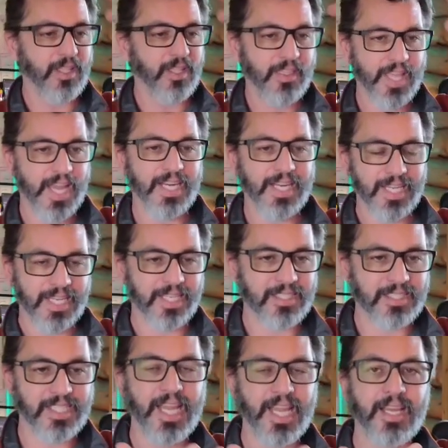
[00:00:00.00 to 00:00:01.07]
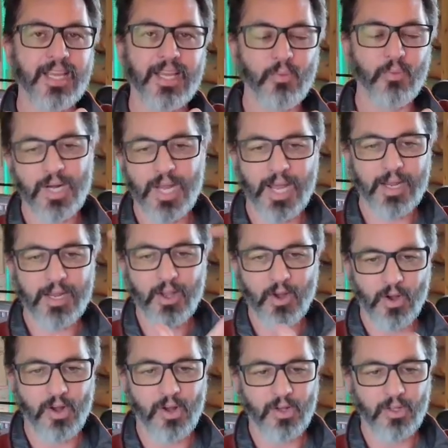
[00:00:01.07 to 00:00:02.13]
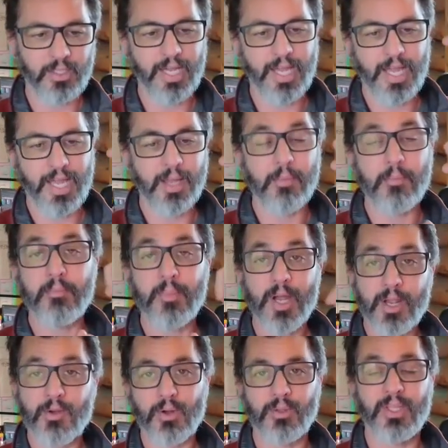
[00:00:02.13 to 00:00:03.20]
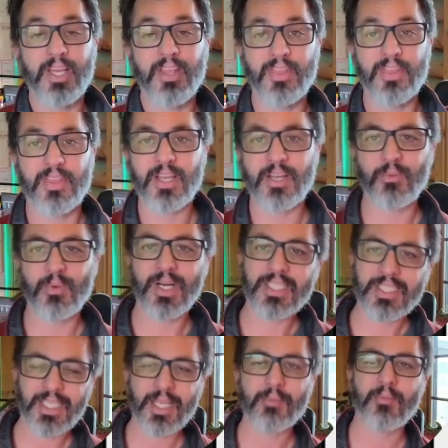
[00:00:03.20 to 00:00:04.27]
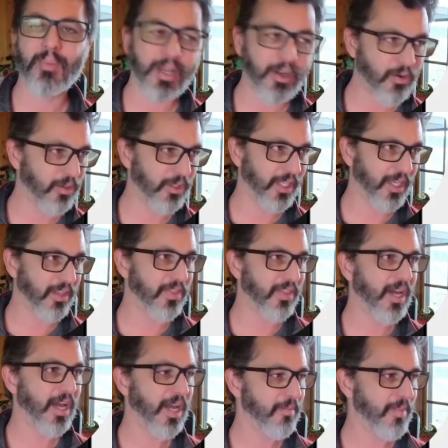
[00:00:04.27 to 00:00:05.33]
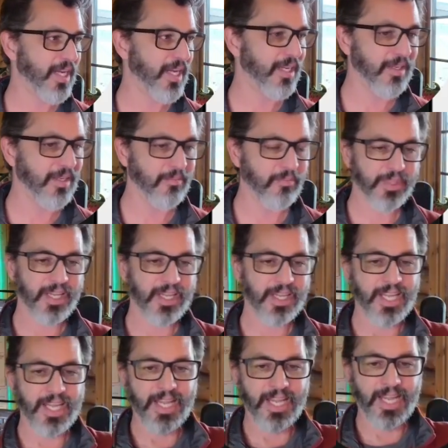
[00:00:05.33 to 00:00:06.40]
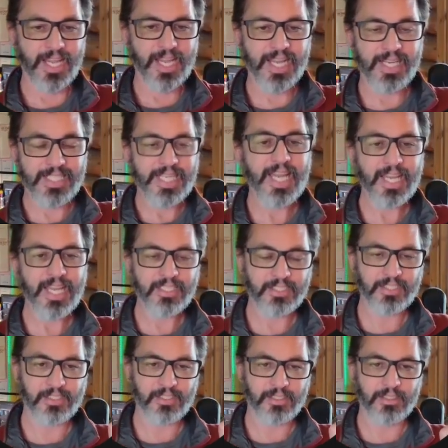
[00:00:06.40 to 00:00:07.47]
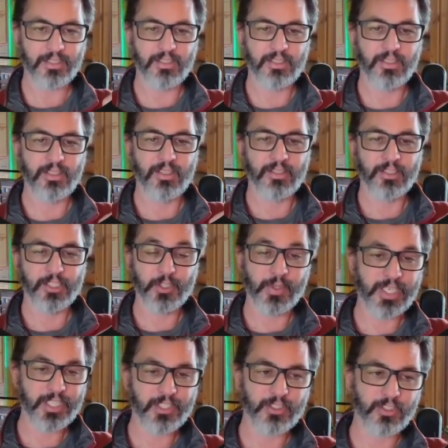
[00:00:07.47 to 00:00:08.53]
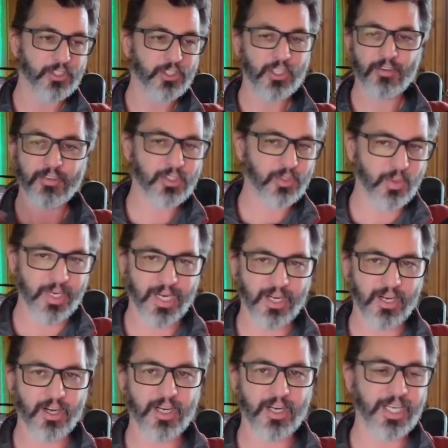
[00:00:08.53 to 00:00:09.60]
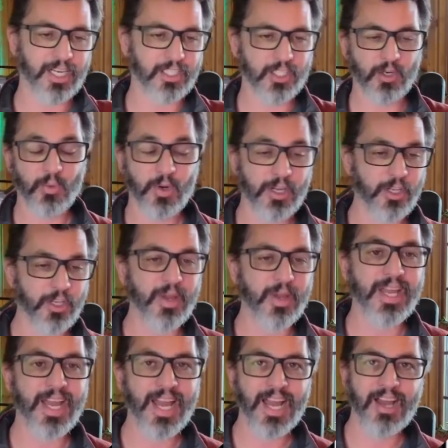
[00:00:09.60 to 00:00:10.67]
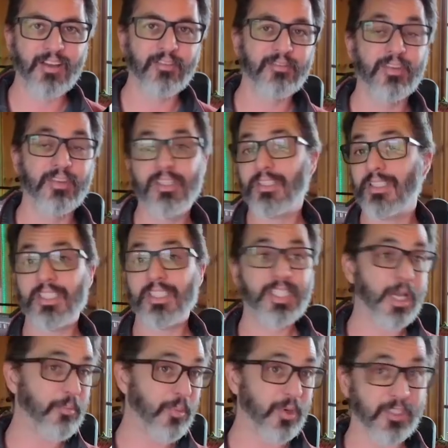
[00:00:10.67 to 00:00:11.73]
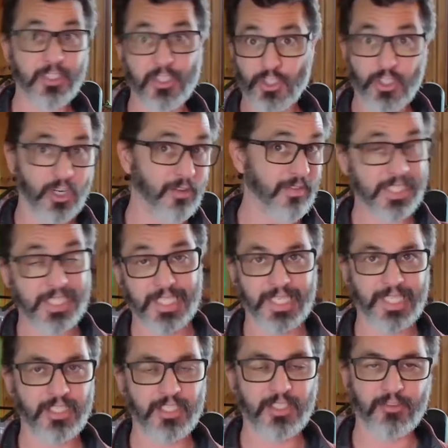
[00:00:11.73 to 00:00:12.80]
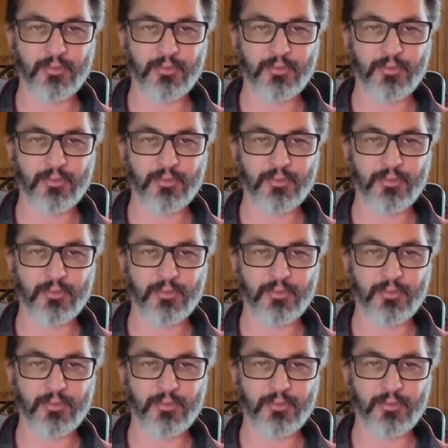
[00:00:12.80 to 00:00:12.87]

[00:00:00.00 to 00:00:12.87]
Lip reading: that is what I call a microlith. And when I say microlith, I mean it takes the traditional service-oriented architecture where you may have separate services